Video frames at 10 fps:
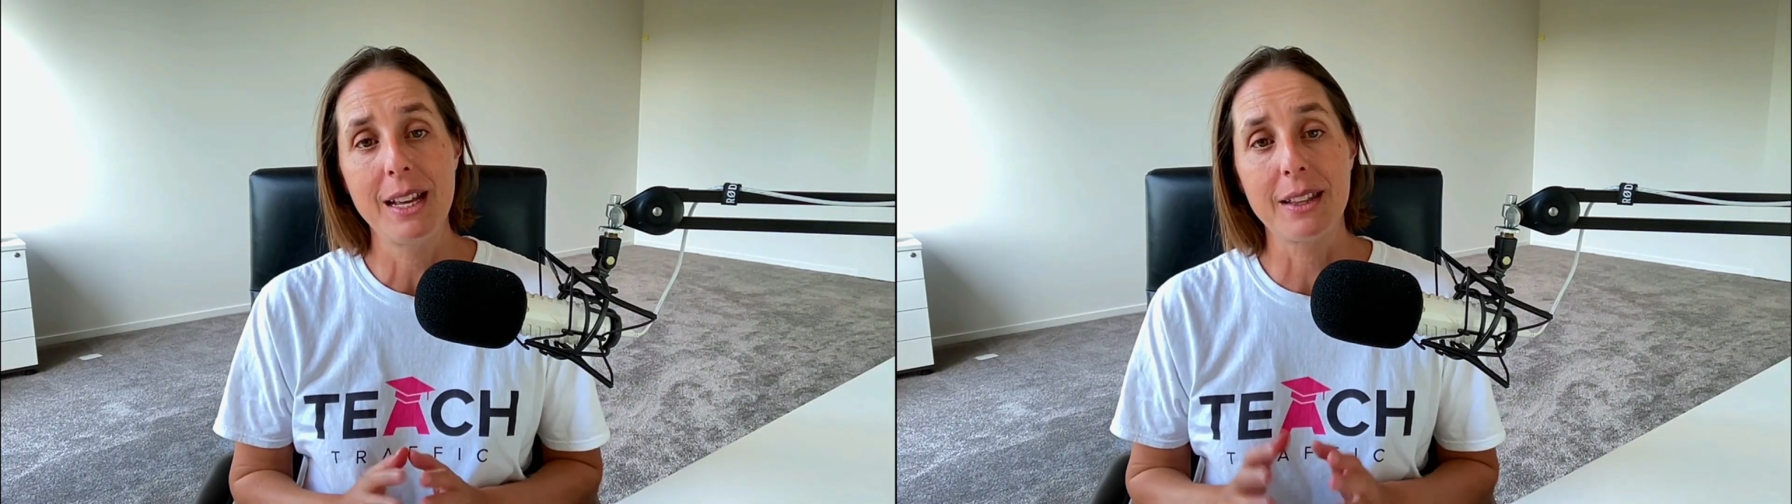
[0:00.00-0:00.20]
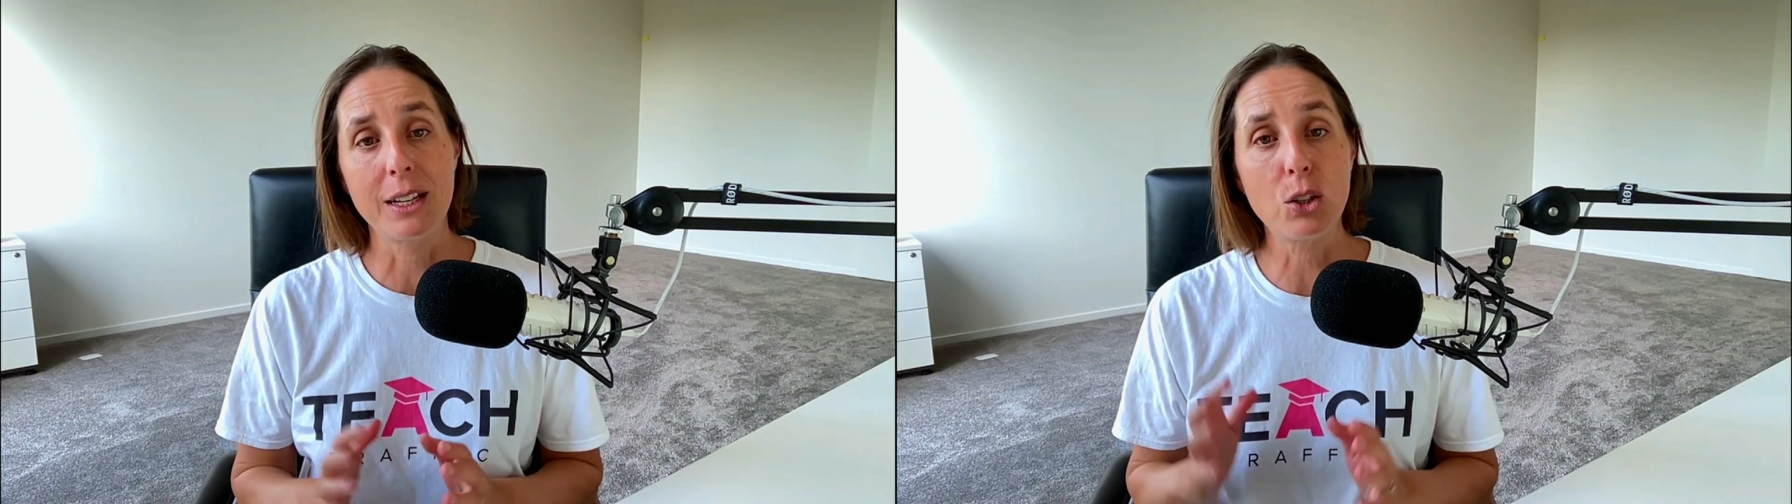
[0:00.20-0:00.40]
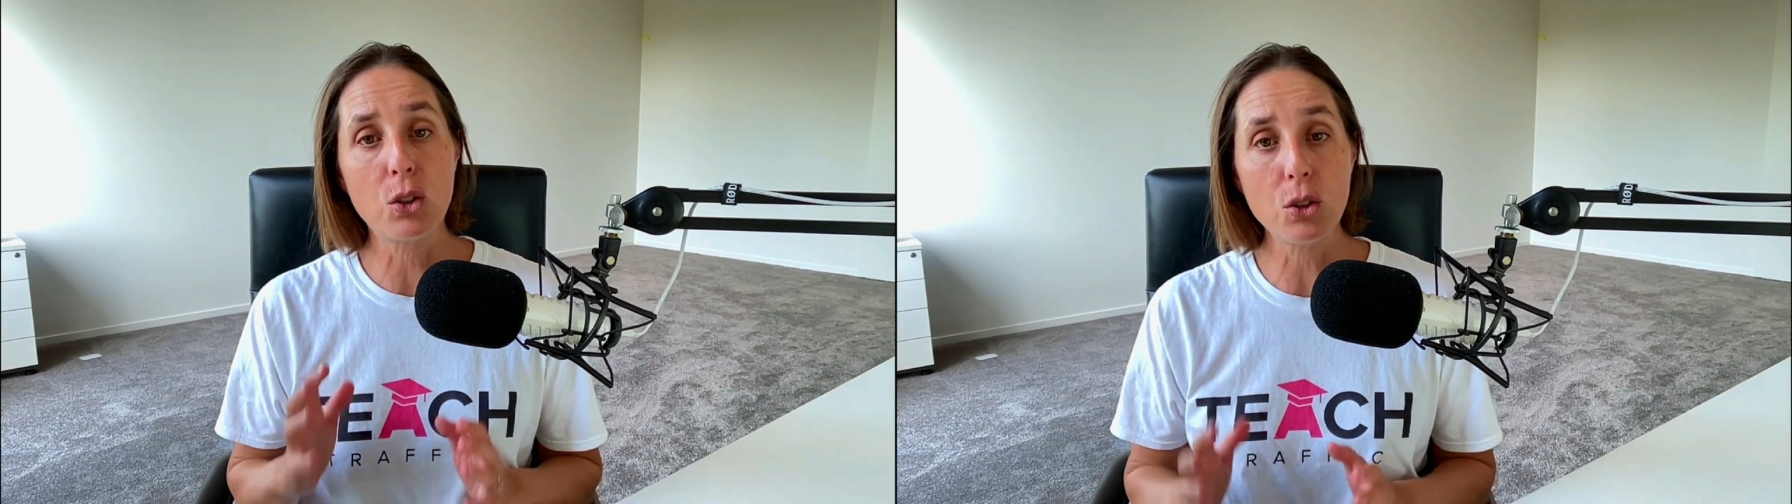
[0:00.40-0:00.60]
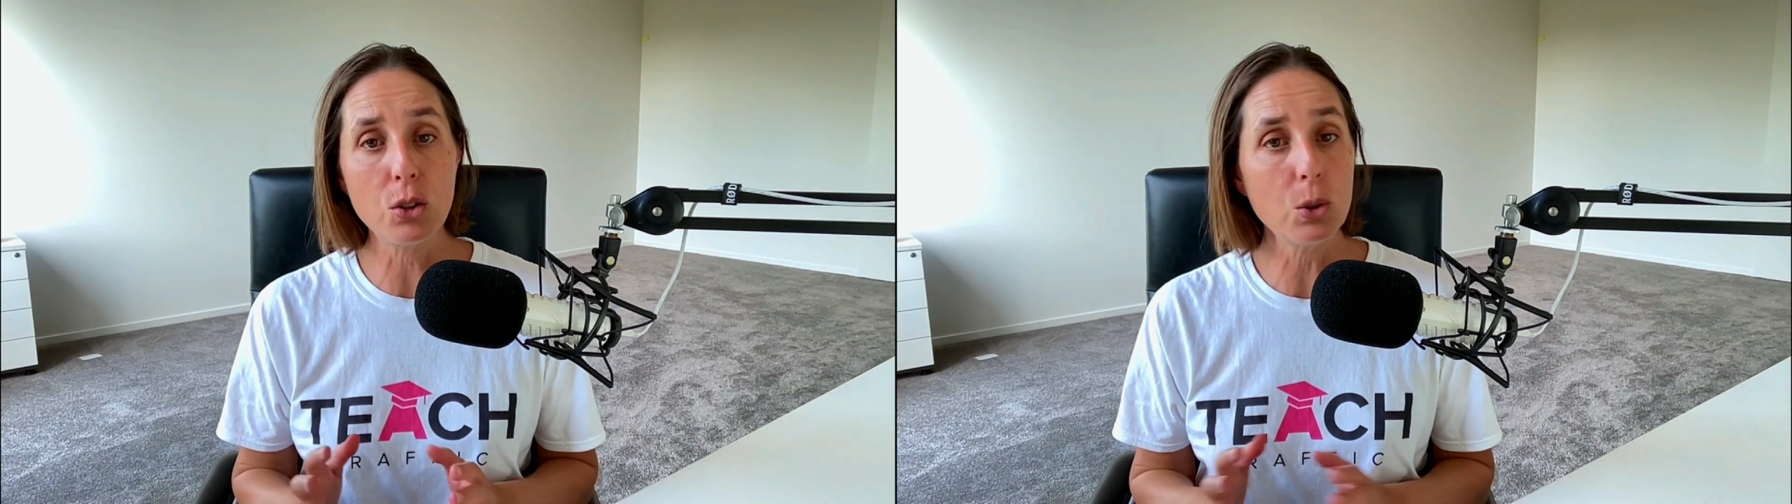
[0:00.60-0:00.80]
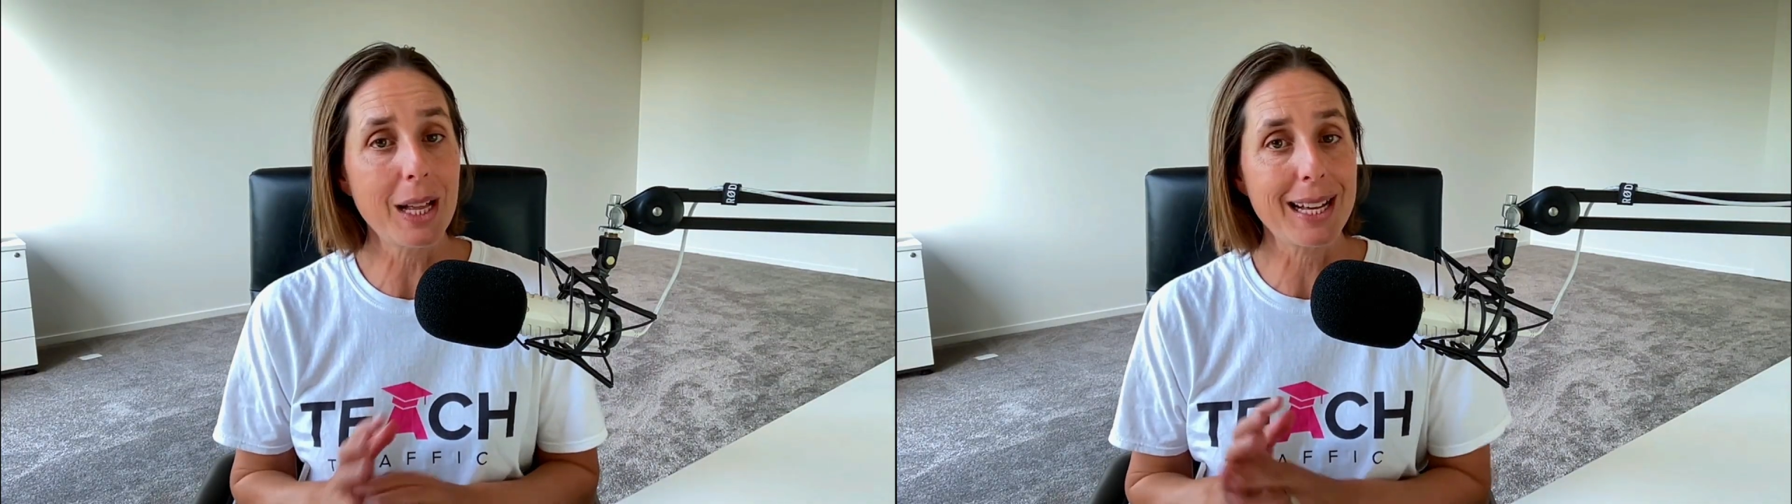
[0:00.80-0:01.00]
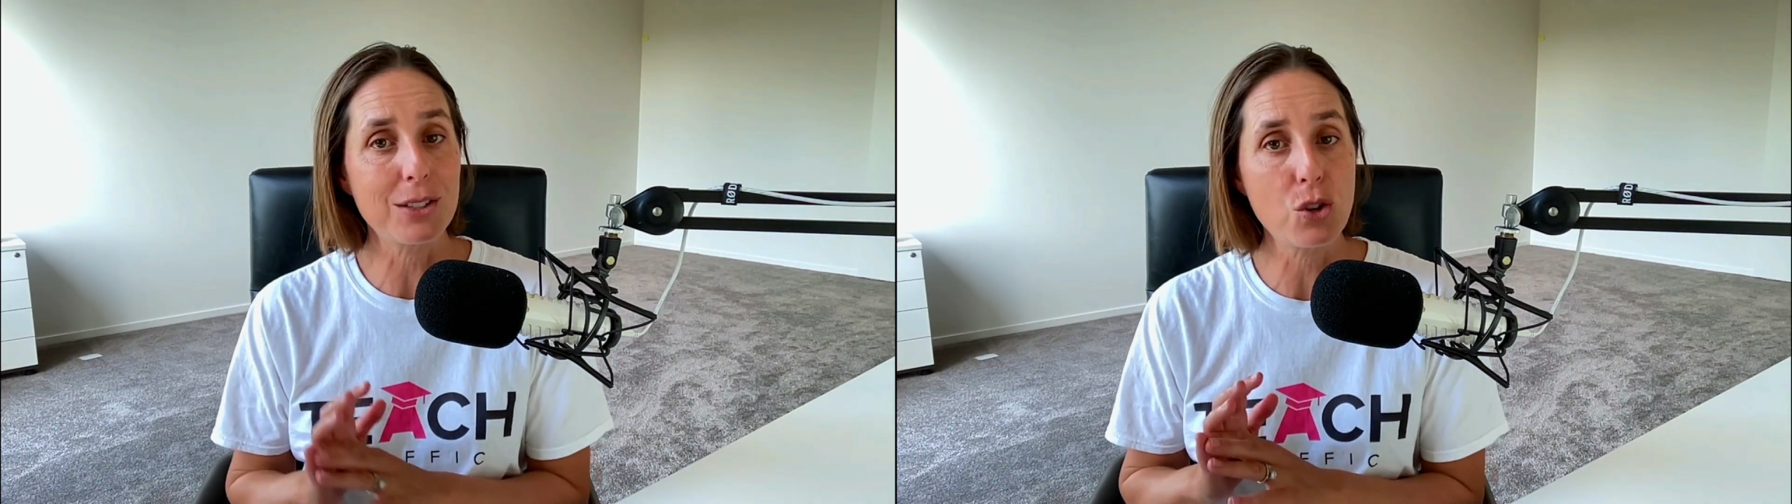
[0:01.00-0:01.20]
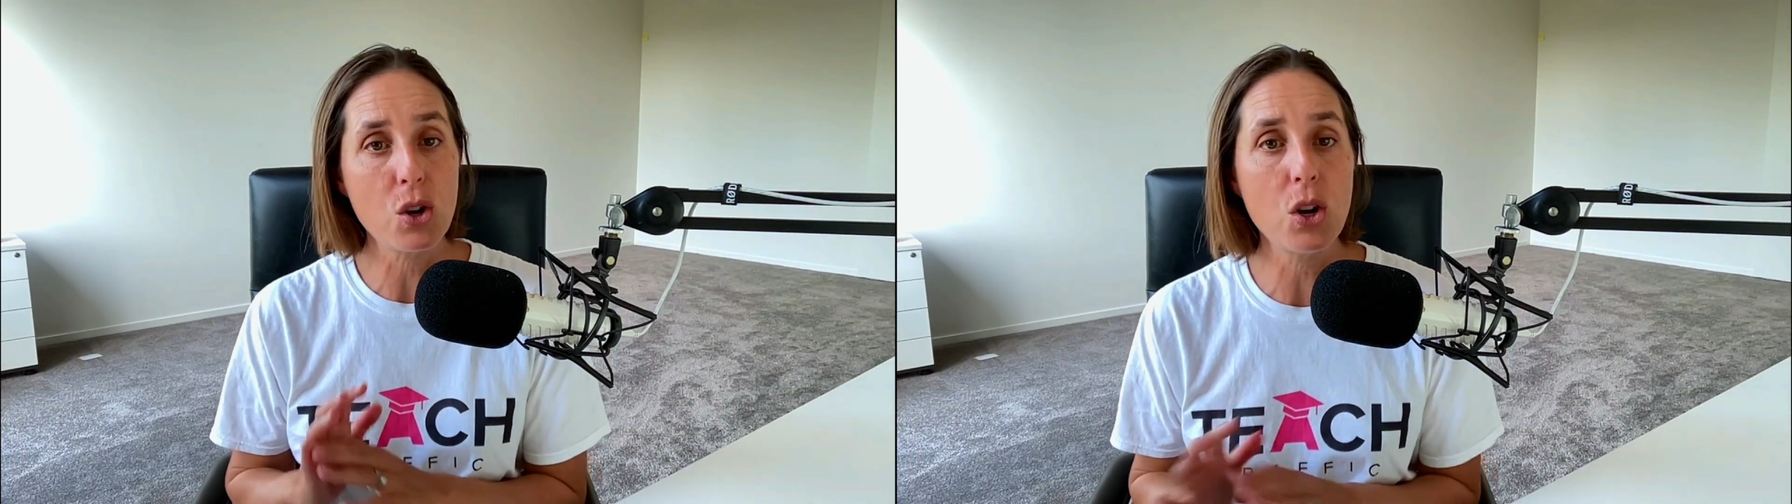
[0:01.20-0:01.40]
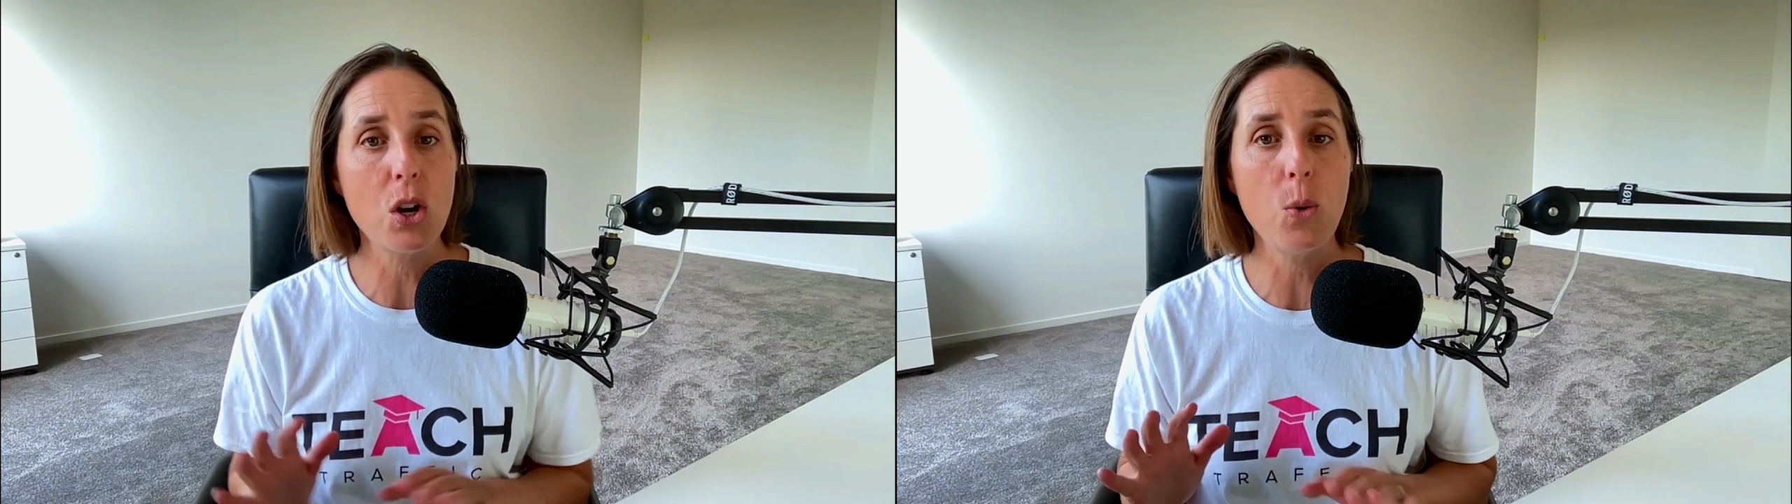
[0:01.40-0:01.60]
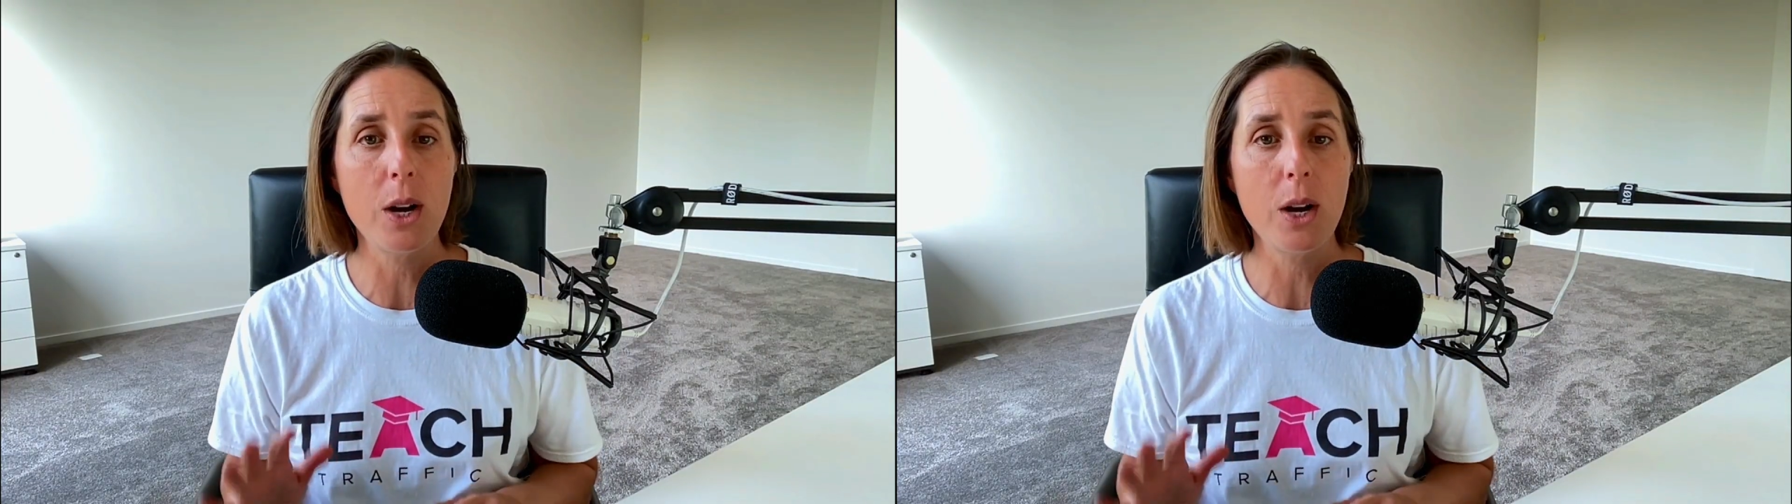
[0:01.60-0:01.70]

then Google has no